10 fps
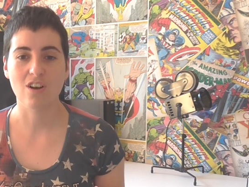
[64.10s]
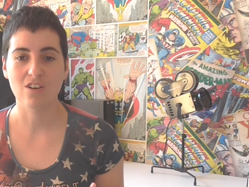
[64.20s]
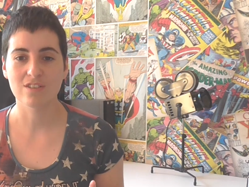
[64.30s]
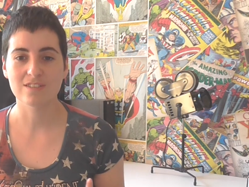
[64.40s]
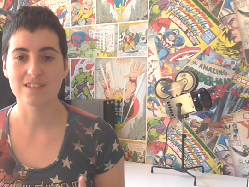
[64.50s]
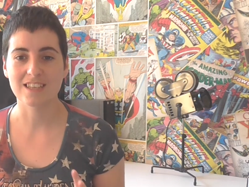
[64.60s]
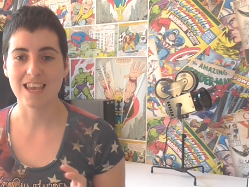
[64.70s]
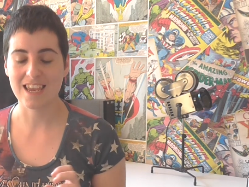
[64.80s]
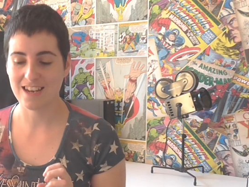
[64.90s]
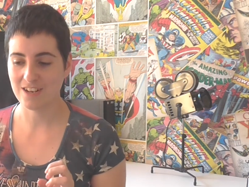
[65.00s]
songs
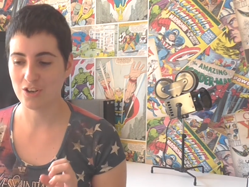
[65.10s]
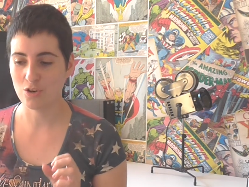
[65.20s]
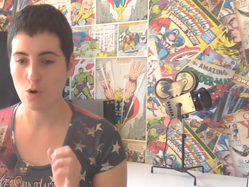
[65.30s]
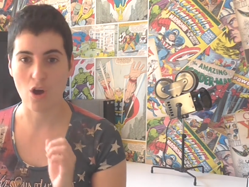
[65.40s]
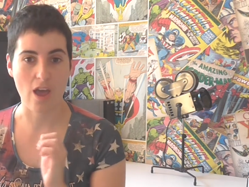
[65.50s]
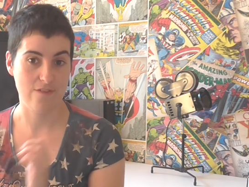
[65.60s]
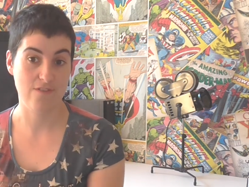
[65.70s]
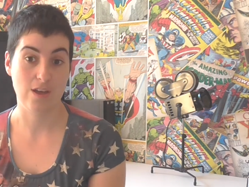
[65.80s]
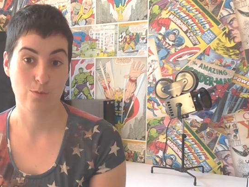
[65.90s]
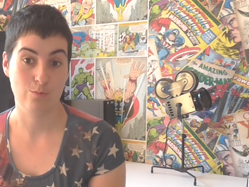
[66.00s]
in a
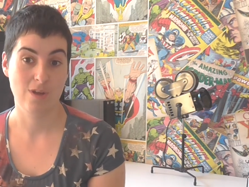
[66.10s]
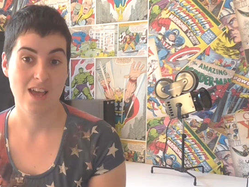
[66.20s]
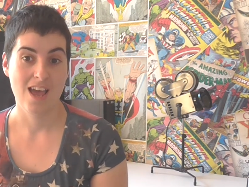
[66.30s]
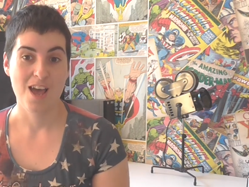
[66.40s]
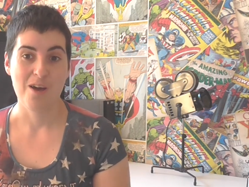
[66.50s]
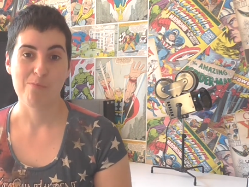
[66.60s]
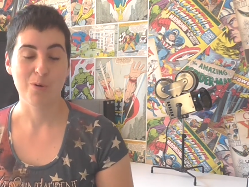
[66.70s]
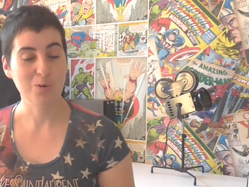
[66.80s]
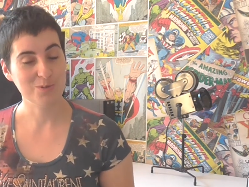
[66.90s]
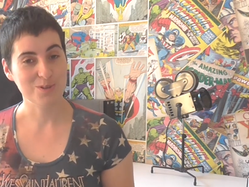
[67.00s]
film,
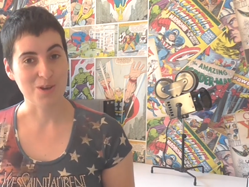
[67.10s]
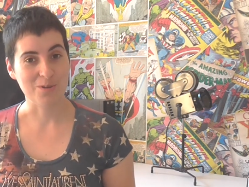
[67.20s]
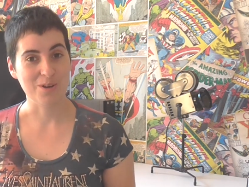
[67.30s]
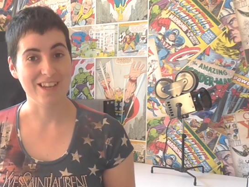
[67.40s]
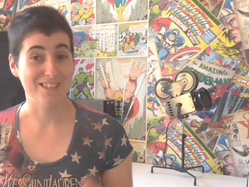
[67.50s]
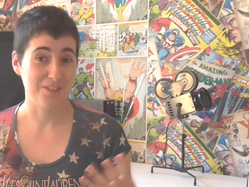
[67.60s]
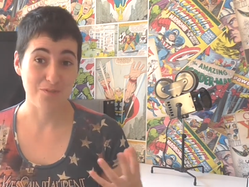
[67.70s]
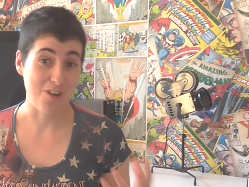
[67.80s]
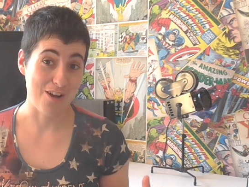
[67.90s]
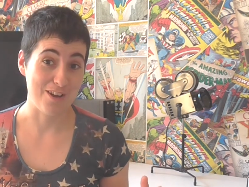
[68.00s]
but also it's a
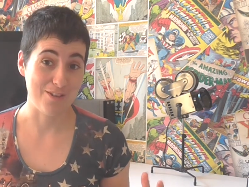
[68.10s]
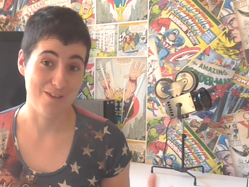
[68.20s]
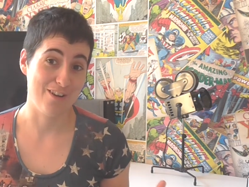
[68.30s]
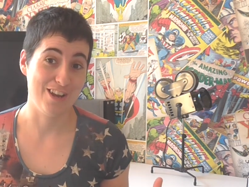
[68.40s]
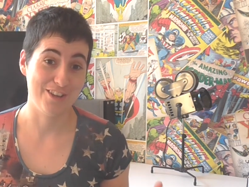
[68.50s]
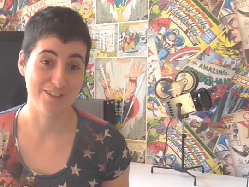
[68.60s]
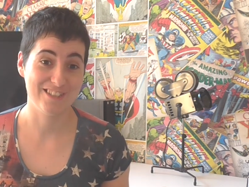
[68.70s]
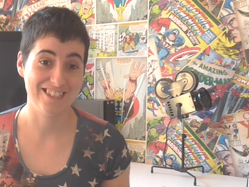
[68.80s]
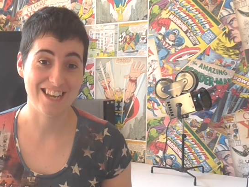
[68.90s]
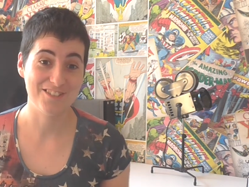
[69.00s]
very, very
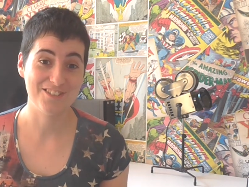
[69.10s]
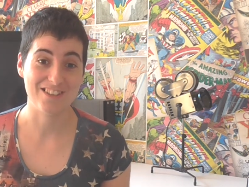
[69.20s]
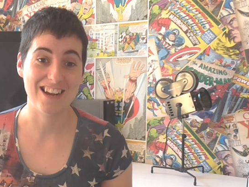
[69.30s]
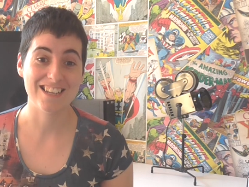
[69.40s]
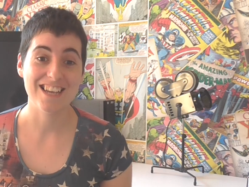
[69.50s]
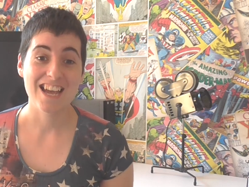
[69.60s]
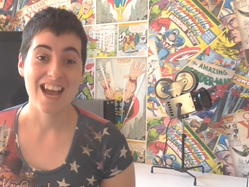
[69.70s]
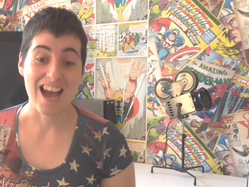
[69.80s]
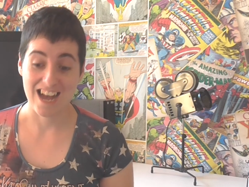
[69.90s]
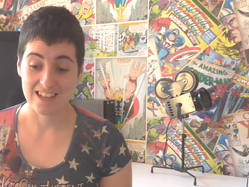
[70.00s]
good soundtrack,
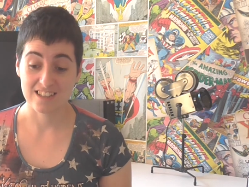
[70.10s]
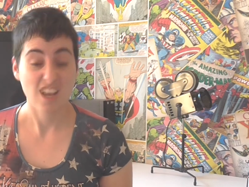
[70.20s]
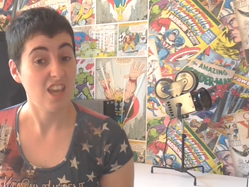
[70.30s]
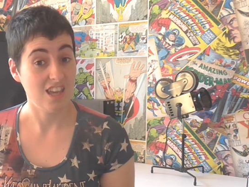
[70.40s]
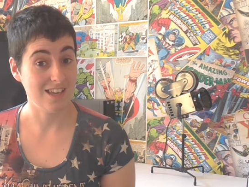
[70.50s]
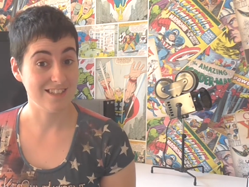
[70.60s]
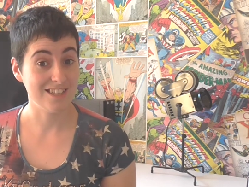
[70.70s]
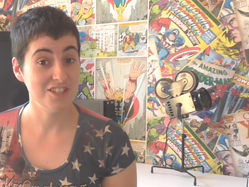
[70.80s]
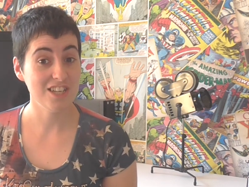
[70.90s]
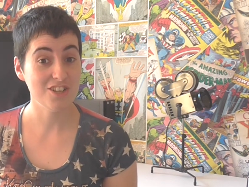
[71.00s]
as he is
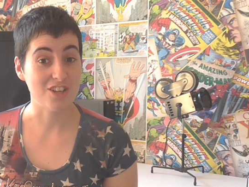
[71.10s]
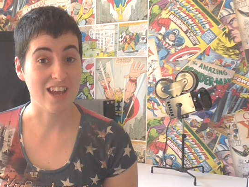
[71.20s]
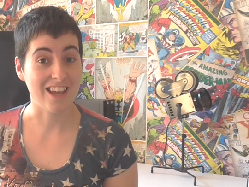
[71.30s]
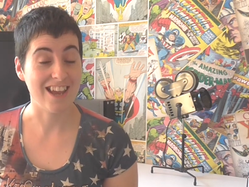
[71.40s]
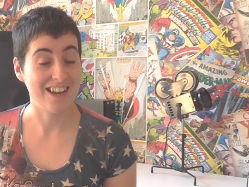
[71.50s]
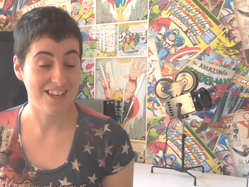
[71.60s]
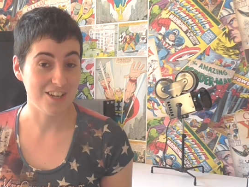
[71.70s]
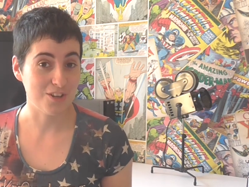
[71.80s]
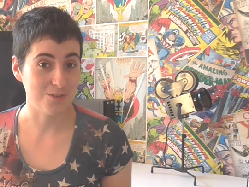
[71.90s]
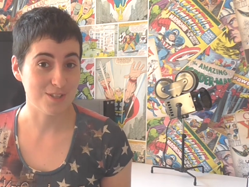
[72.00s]
a DJ and
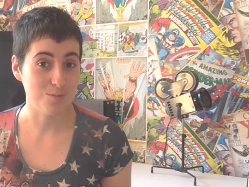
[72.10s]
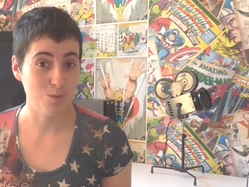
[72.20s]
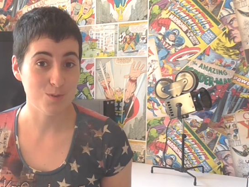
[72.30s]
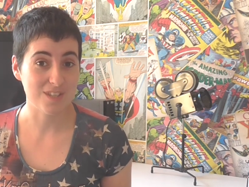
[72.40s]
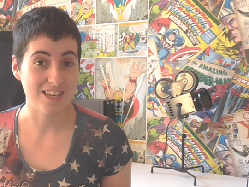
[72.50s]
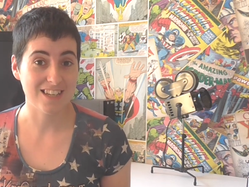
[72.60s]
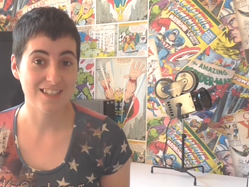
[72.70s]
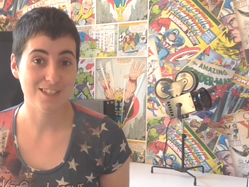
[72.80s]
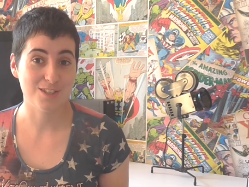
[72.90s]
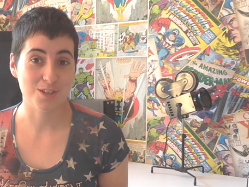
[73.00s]
he knows his
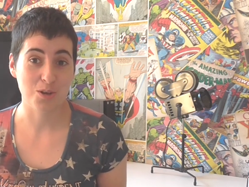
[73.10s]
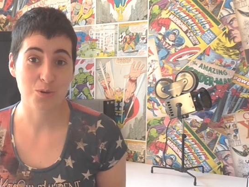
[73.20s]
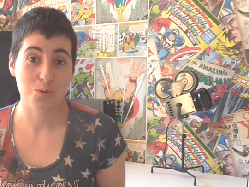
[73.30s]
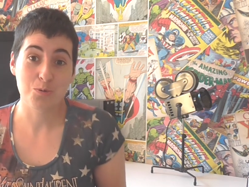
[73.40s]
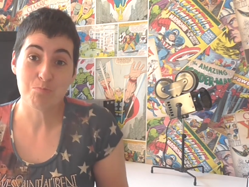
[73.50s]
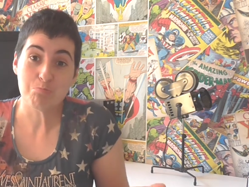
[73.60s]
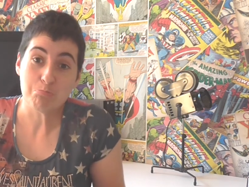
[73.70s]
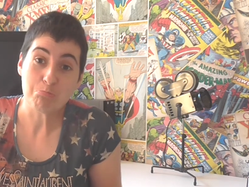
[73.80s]
music. So